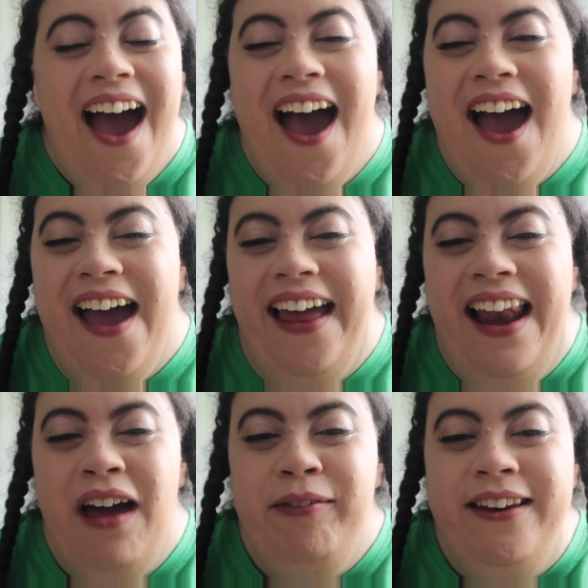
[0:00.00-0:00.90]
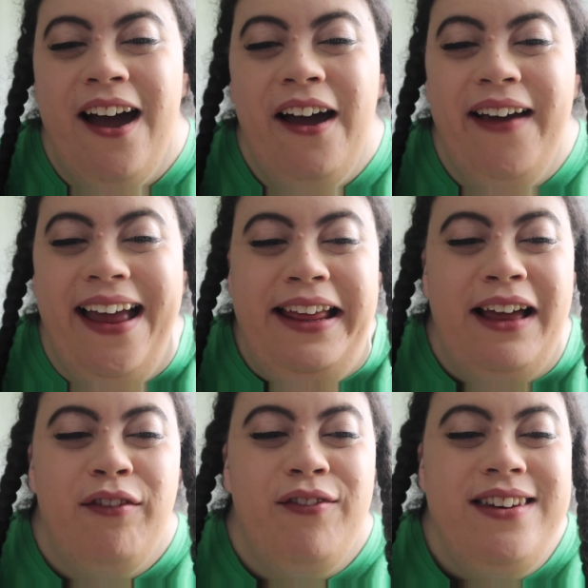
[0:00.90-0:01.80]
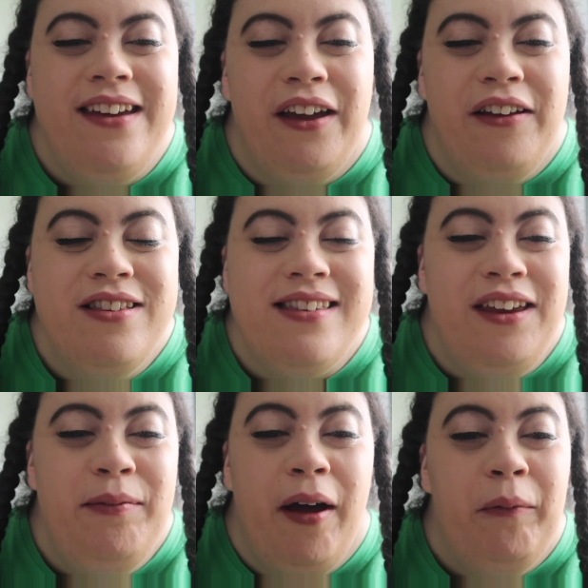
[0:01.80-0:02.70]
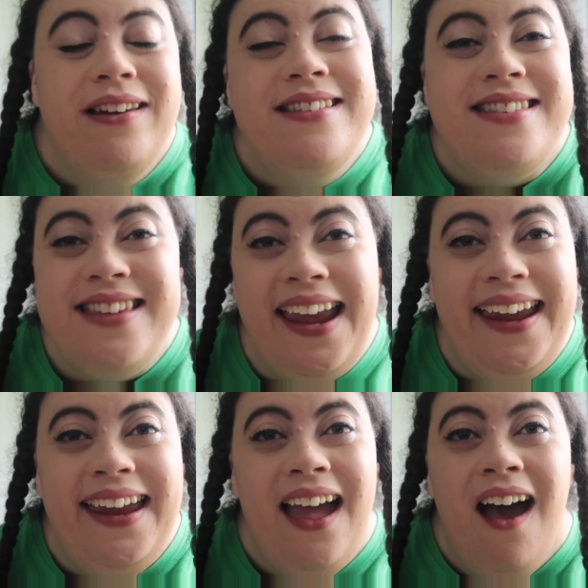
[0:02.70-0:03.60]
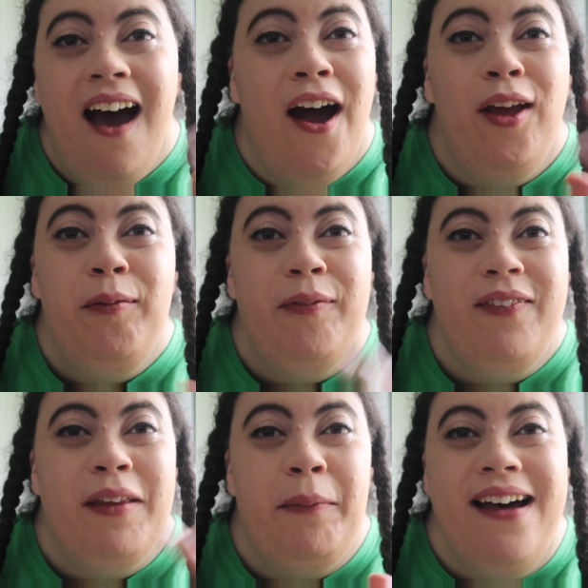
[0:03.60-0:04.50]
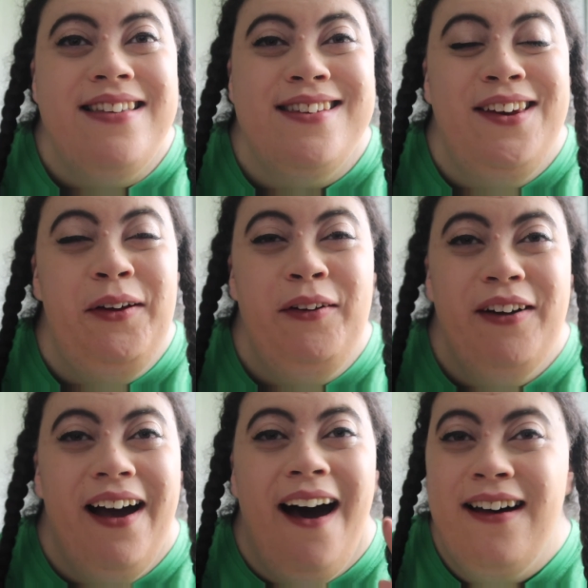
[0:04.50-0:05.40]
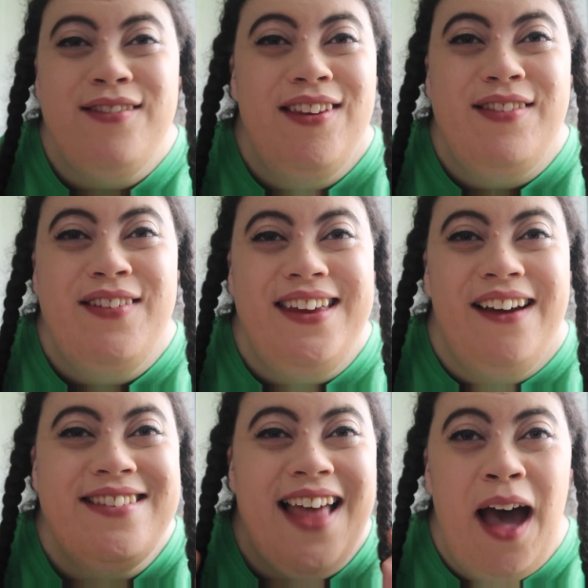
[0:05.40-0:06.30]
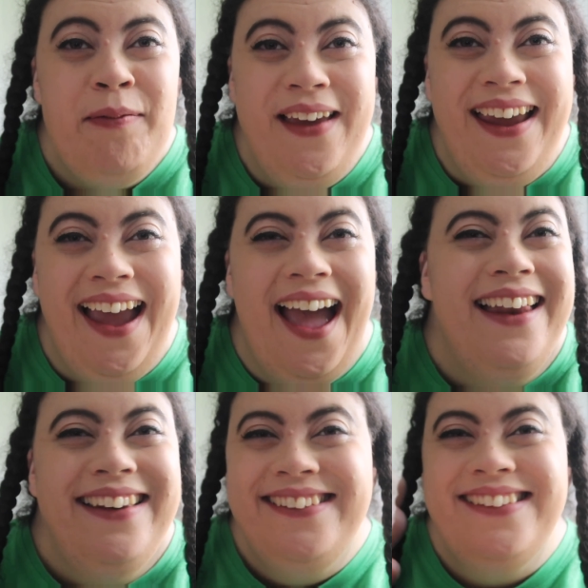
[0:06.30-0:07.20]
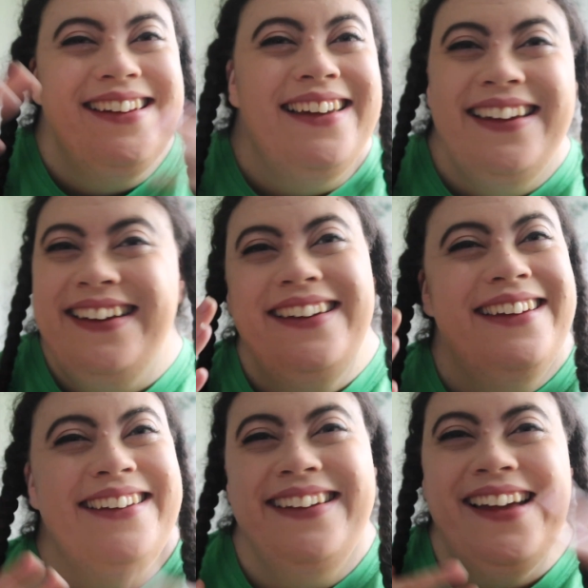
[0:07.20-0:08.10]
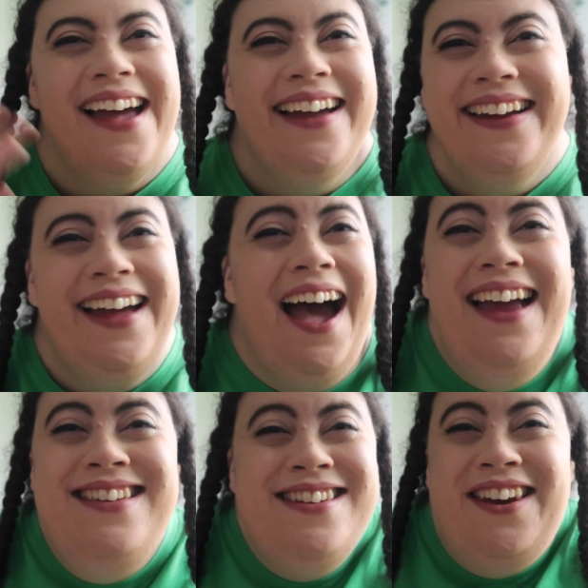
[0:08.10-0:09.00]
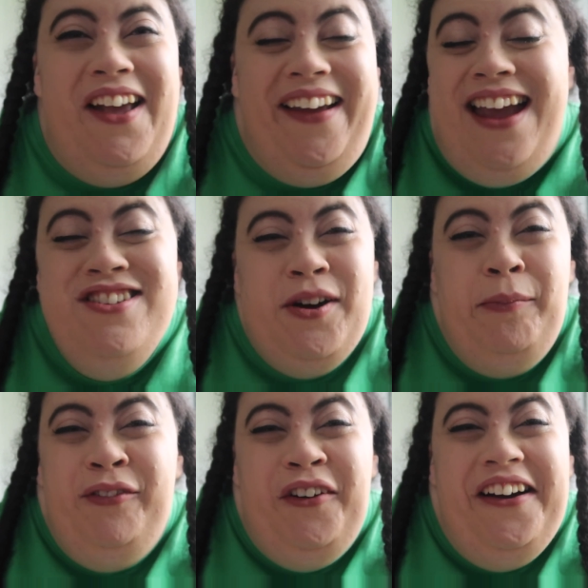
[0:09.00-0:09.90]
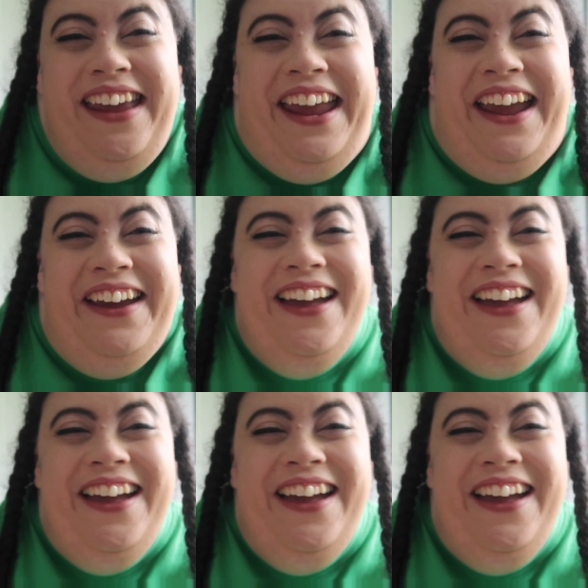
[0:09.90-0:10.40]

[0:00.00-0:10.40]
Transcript: Let me know any other videos that you might want to see. I hope the person who asked for this video is happy and I did an okay job for you.